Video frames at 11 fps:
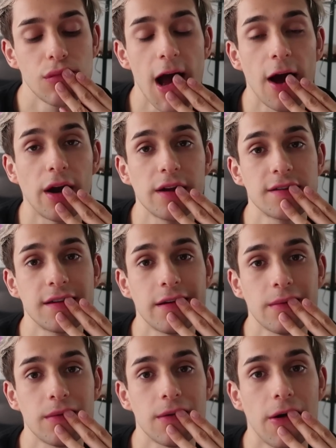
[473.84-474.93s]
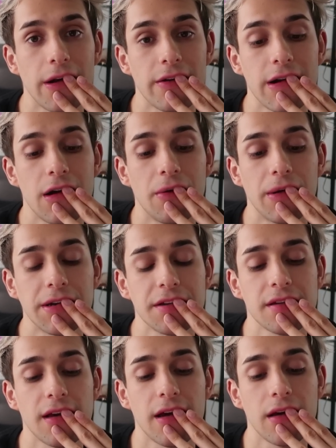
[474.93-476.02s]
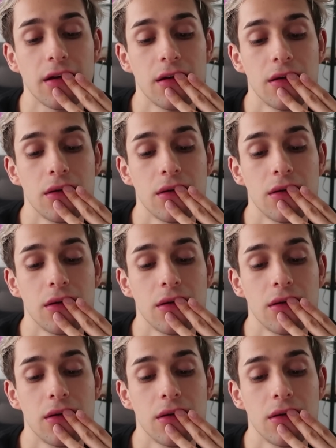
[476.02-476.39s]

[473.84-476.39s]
I honestly don't even know what to say.